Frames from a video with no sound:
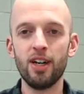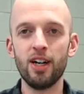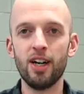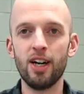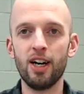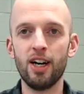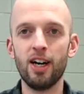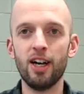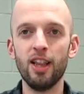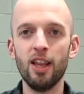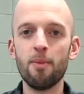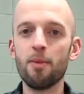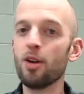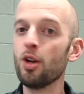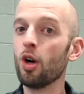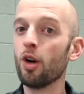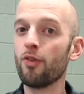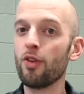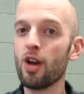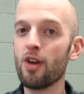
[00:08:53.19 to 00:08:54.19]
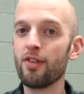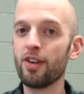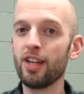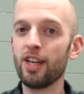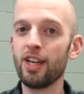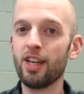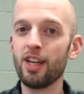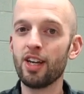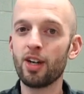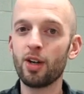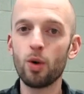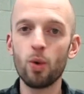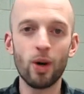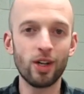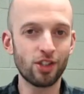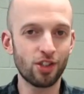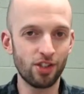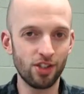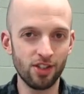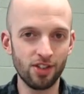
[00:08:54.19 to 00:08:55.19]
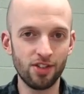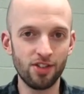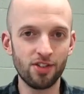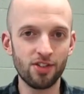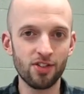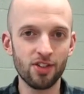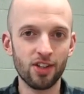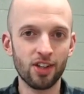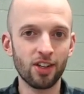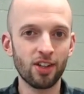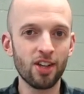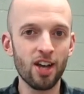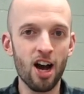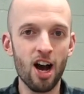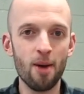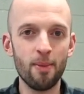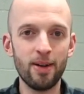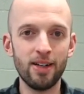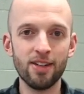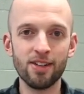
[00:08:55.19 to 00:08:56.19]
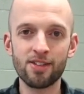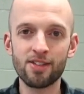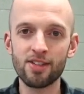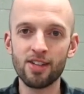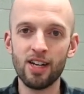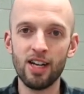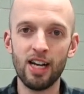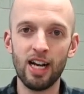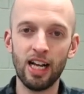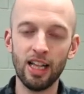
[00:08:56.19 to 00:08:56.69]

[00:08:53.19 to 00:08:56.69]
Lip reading: Let me know if you have any questions, comments.